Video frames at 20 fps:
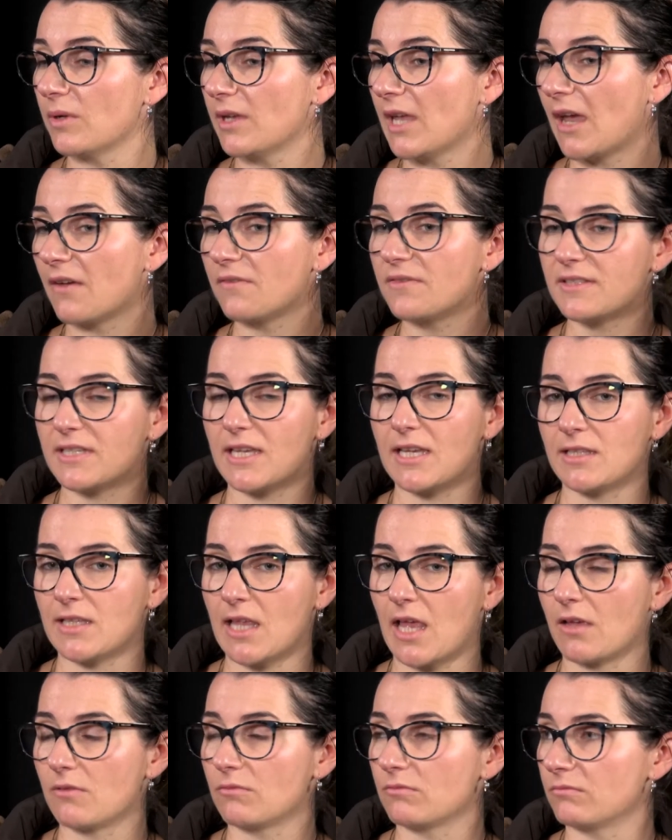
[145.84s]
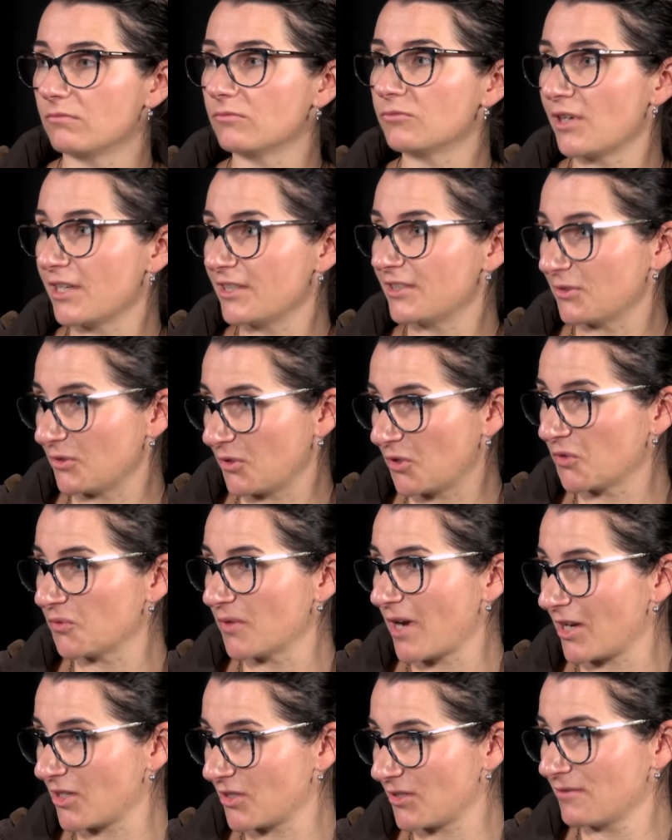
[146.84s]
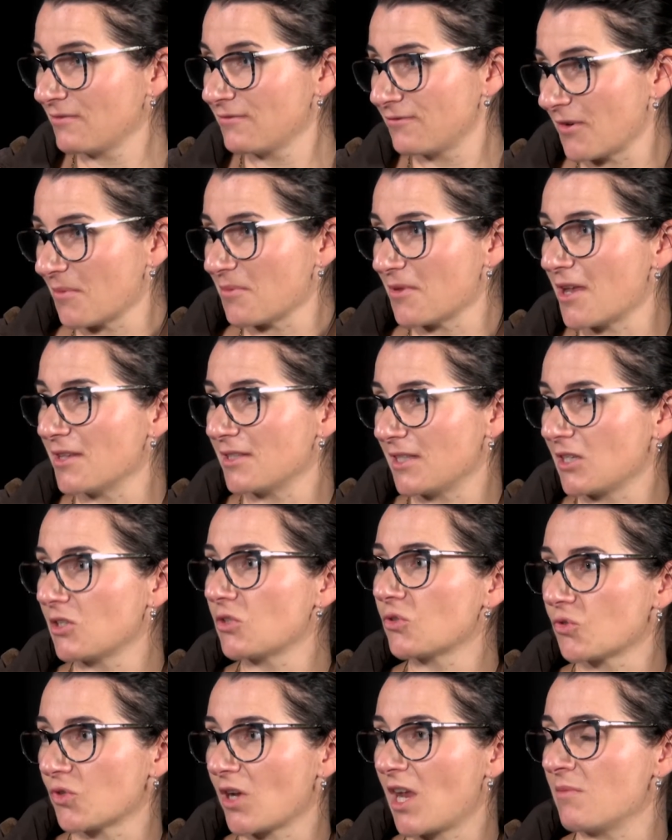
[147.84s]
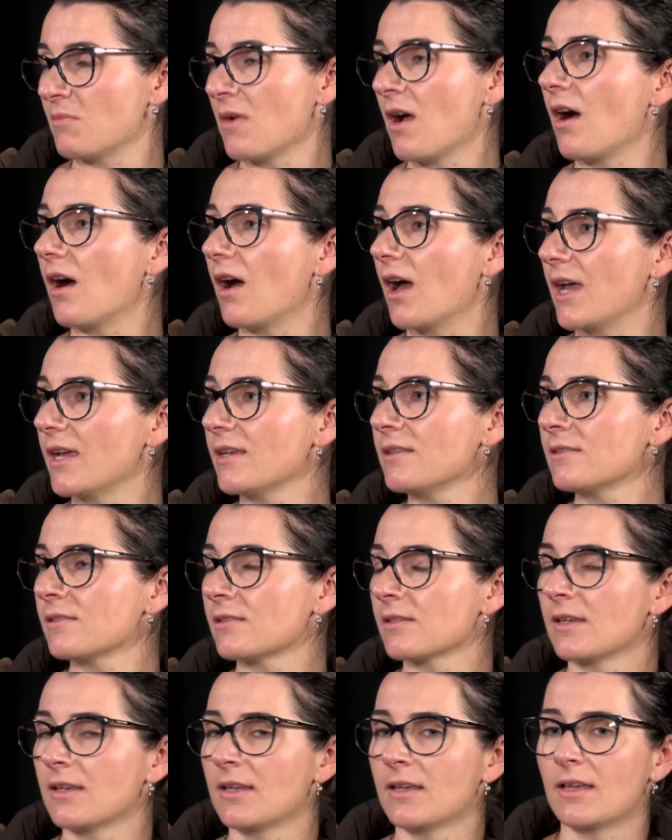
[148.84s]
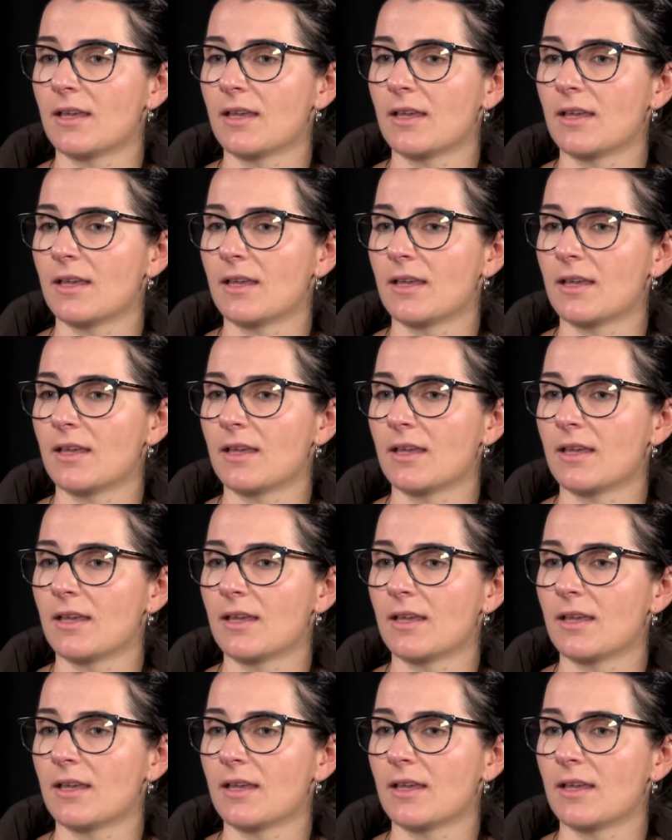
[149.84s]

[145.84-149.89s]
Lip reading: have seen that recent correction from those extreme highs,